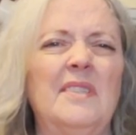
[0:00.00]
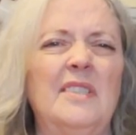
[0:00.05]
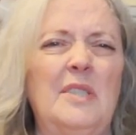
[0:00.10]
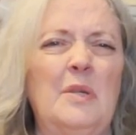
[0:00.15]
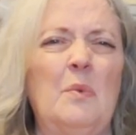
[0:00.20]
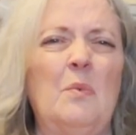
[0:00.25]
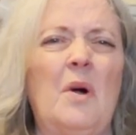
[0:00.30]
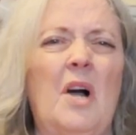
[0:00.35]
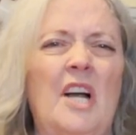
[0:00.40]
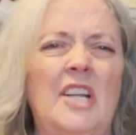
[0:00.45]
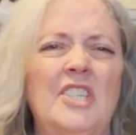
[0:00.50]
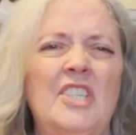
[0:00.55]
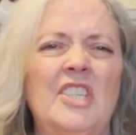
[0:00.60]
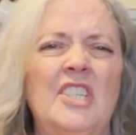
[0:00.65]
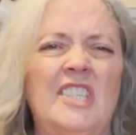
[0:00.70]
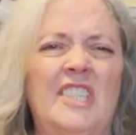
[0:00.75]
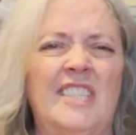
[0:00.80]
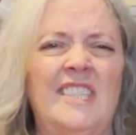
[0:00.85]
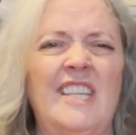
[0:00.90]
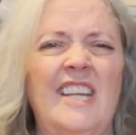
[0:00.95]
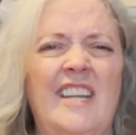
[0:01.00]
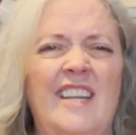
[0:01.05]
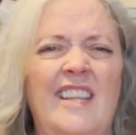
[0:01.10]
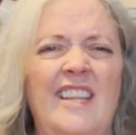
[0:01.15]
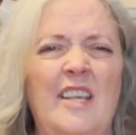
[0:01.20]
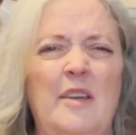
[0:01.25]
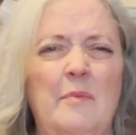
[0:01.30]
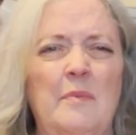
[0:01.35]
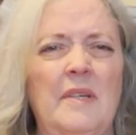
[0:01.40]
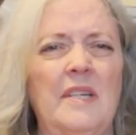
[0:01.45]
to watch instead of
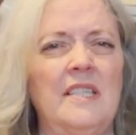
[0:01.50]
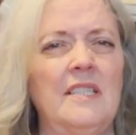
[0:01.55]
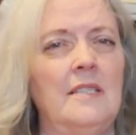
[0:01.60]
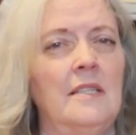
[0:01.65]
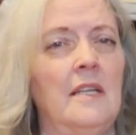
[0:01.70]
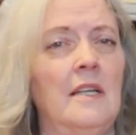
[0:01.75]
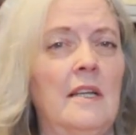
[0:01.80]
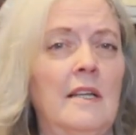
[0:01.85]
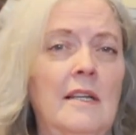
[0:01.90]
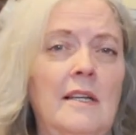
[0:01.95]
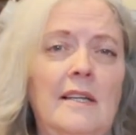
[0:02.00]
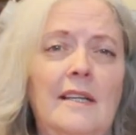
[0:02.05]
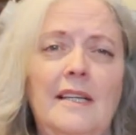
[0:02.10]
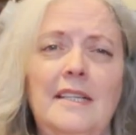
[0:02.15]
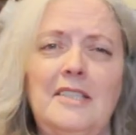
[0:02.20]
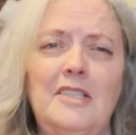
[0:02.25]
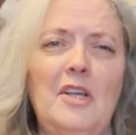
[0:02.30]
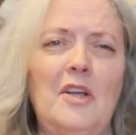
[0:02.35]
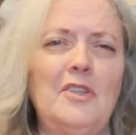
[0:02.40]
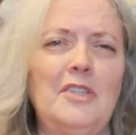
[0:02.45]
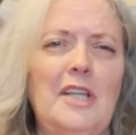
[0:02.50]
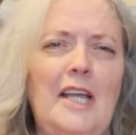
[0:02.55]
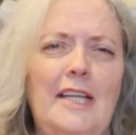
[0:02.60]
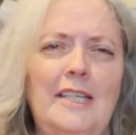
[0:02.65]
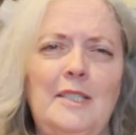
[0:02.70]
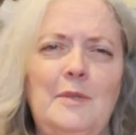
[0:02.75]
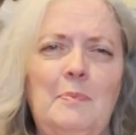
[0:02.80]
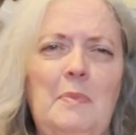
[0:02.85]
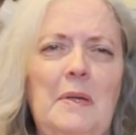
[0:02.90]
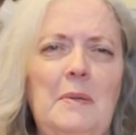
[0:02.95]
them. Because it's all
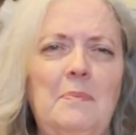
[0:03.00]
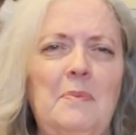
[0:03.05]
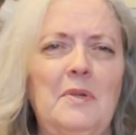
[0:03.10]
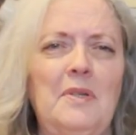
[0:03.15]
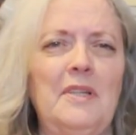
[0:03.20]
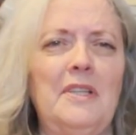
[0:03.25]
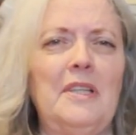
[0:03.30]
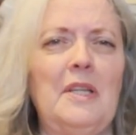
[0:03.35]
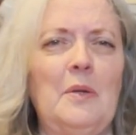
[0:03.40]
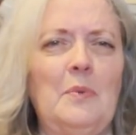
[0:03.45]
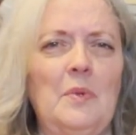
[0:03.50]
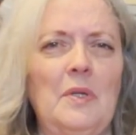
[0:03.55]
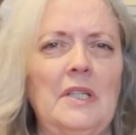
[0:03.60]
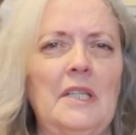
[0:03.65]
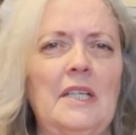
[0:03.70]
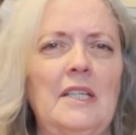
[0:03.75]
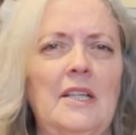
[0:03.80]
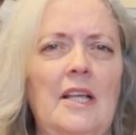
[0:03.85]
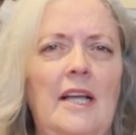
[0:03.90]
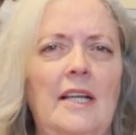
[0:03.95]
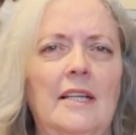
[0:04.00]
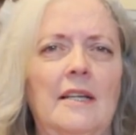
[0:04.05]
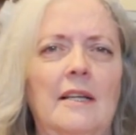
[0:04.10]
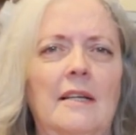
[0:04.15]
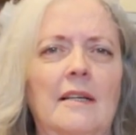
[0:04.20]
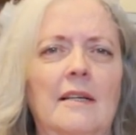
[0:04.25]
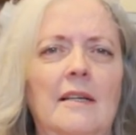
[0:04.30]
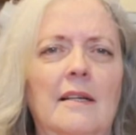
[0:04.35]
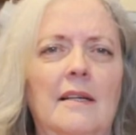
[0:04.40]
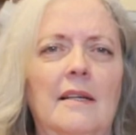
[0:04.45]
nice people and they really like
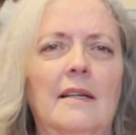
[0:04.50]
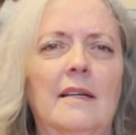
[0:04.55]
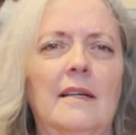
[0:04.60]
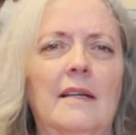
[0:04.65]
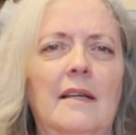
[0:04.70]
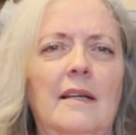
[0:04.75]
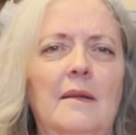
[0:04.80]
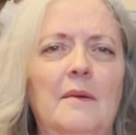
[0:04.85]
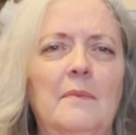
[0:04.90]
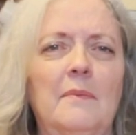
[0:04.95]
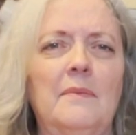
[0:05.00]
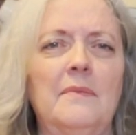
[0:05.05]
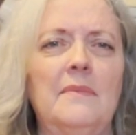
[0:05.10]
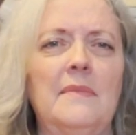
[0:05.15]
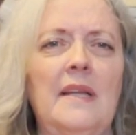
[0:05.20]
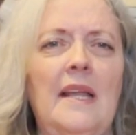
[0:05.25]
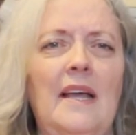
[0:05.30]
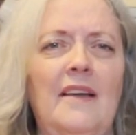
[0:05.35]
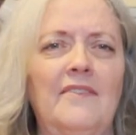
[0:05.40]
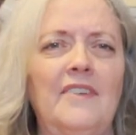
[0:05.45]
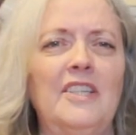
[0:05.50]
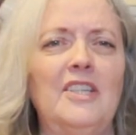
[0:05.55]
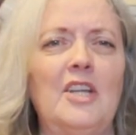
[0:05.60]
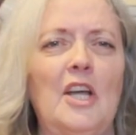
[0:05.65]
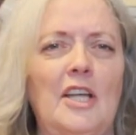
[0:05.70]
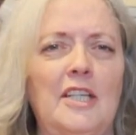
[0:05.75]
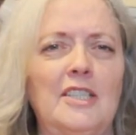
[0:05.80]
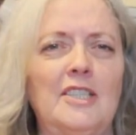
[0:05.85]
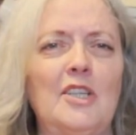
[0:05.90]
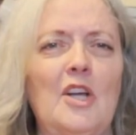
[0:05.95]
having
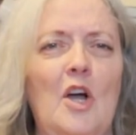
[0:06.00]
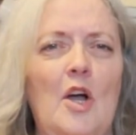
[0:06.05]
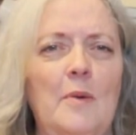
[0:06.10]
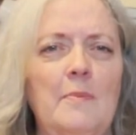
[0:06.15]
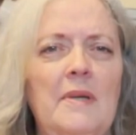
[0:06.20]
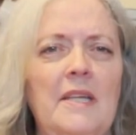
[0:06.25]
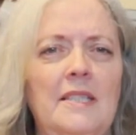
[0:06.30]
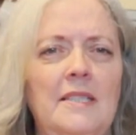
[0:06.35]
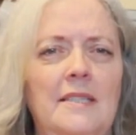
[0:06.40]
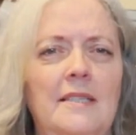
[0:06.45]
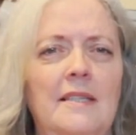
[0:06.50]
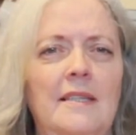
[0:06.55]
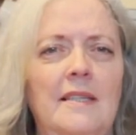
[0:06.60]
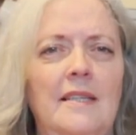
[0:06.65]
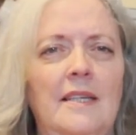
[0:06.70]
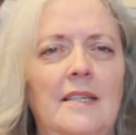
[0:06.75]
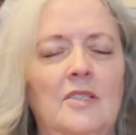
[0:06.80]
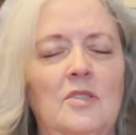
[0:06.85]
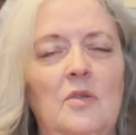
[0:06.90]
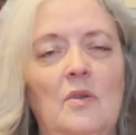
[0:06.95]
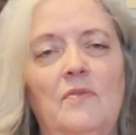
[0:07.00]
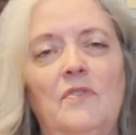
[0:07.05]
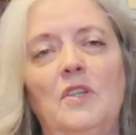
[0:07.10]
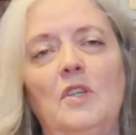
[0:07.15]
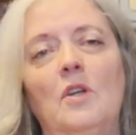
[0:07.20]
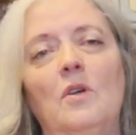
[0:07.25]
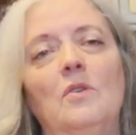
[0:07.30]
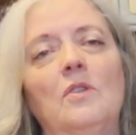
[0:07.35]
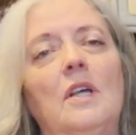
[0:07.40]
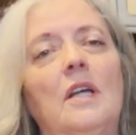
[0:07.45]
nice comments and things. So if you
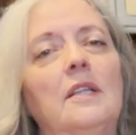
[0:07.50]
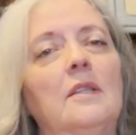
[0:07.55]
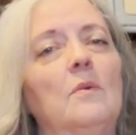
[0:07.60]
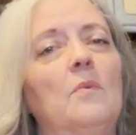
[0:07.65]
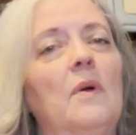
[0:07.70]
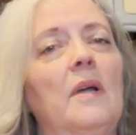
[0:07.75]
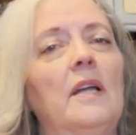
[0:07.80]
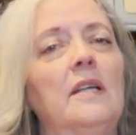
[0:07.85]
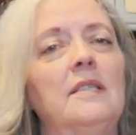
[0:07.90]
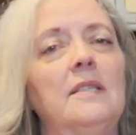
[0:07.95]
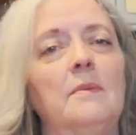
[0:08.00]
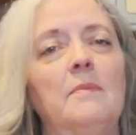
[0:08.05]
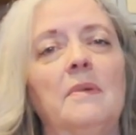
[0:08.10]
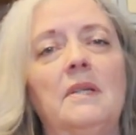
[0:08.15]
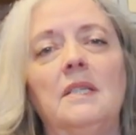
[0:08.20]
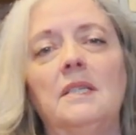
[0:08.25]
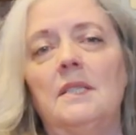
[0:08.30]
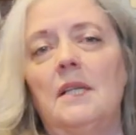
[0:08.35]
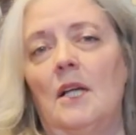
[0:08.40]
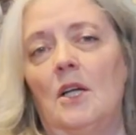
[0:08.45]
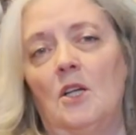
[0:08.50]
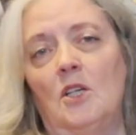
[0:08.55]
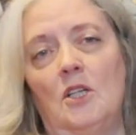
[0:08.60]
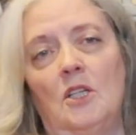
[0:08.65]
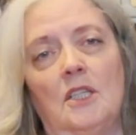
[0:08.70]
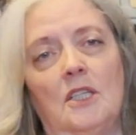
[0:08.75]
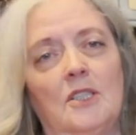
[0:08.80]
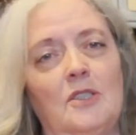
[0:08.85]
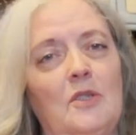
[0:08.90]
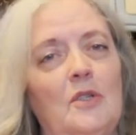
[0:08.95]
don't like the way somebody's hair
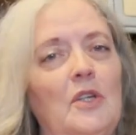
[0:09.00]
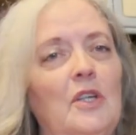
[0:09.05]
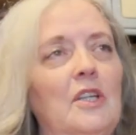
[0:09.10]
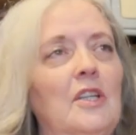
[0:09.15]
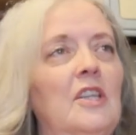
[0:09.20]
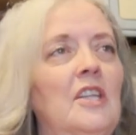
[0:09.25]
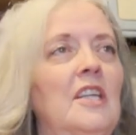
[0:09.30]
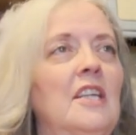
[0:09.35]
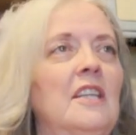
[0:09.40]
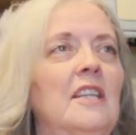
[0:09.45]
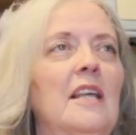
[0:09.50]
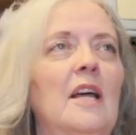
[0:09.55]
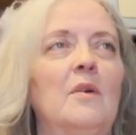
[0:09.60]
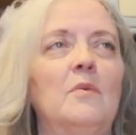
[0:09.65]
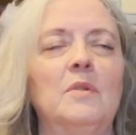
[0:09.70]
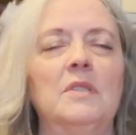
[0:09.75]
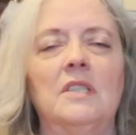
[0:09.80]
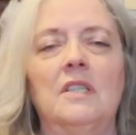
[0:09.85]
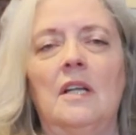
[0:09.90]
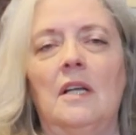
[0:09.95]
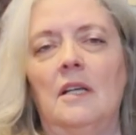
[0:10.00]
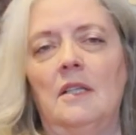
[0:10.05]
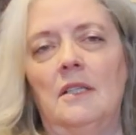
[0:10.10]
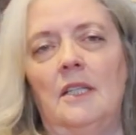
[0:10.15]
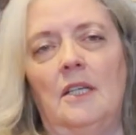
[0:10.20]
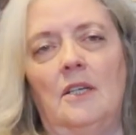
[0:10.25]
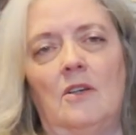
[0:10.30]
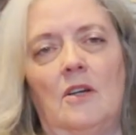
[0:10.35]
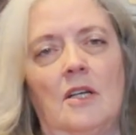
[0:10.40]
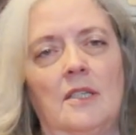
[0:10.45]
looks, or you think that was an
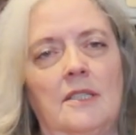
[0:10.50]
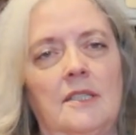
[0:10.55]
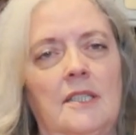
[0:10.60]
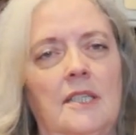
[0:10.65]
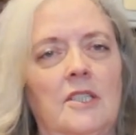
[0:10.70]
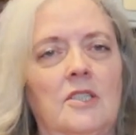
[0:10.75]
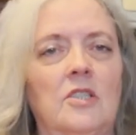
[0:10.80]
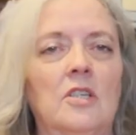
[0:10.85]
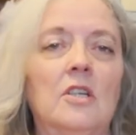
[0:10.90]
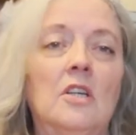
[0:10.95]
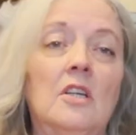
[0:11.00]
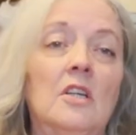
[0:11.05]
ugly cross stitch,